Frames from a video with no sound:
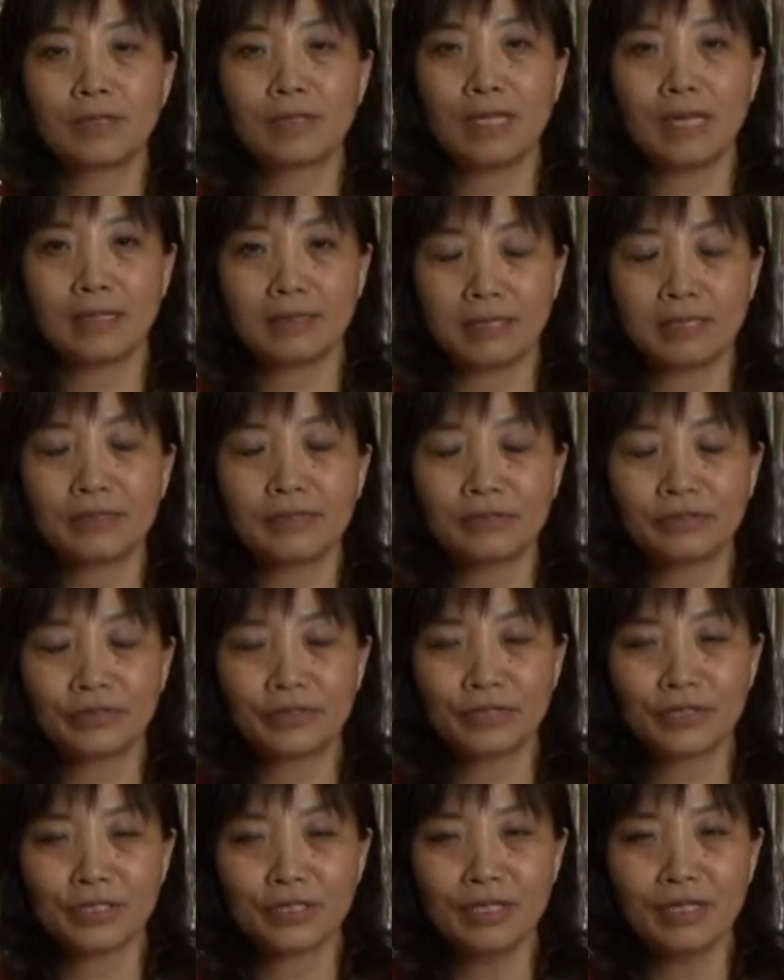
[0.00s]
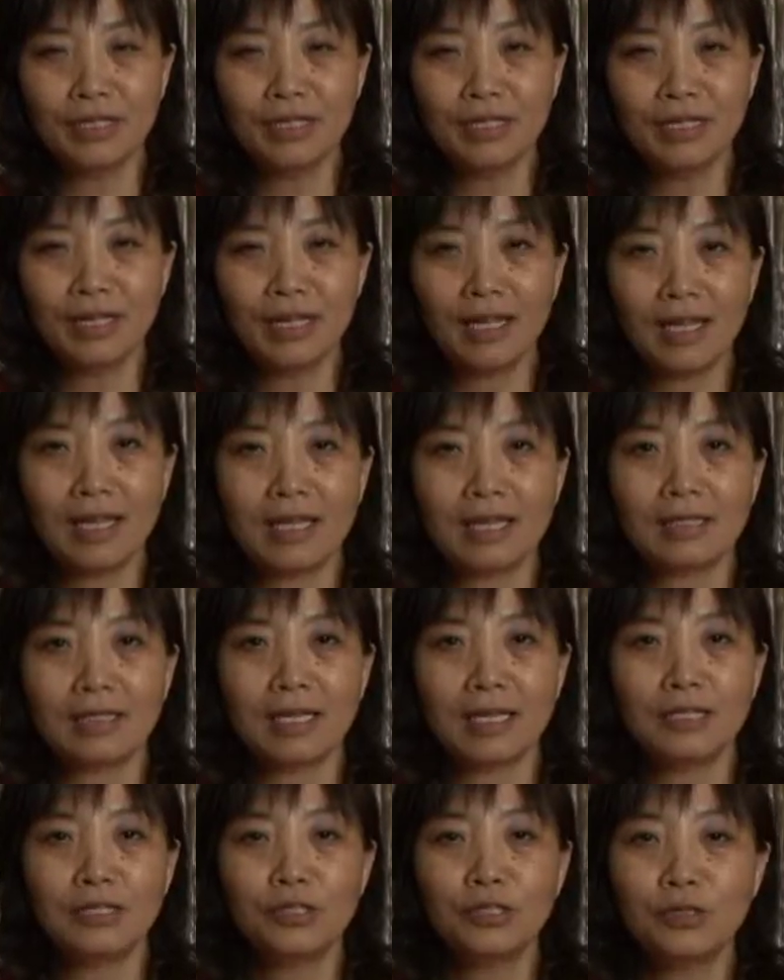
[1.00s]
at the university and
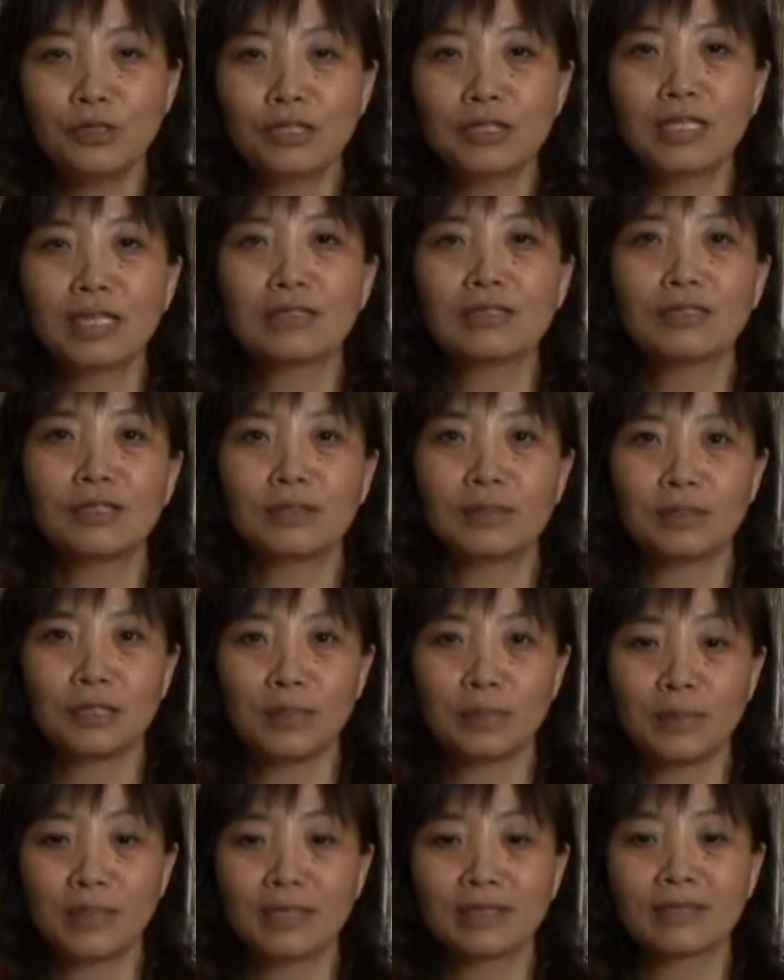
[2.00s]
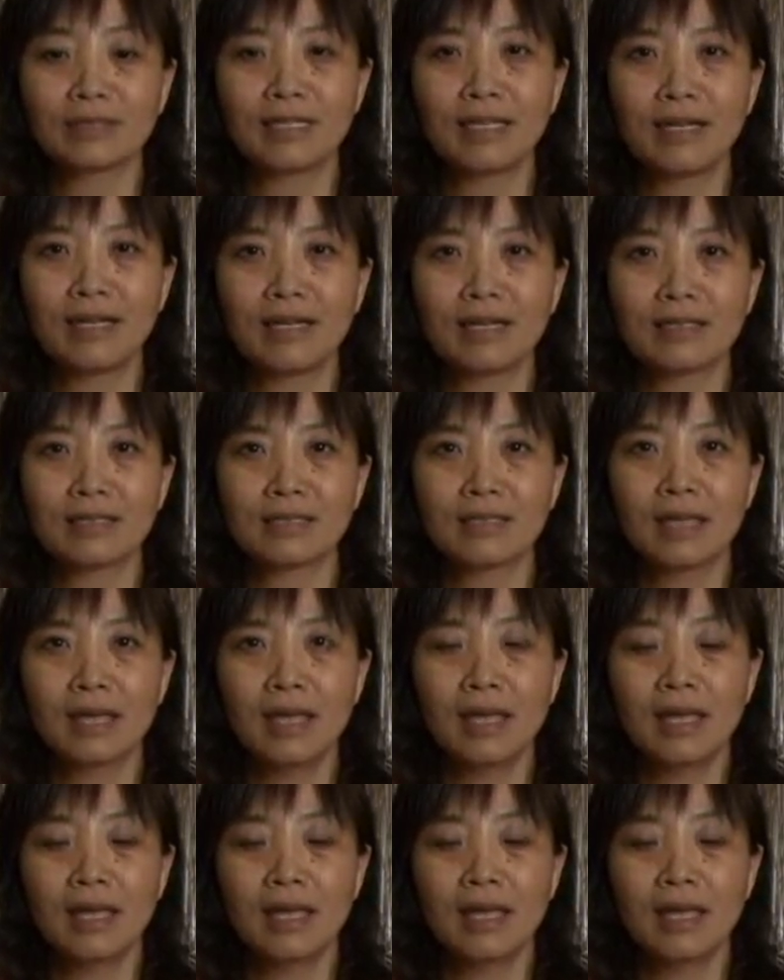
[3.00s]
I use technology in my class.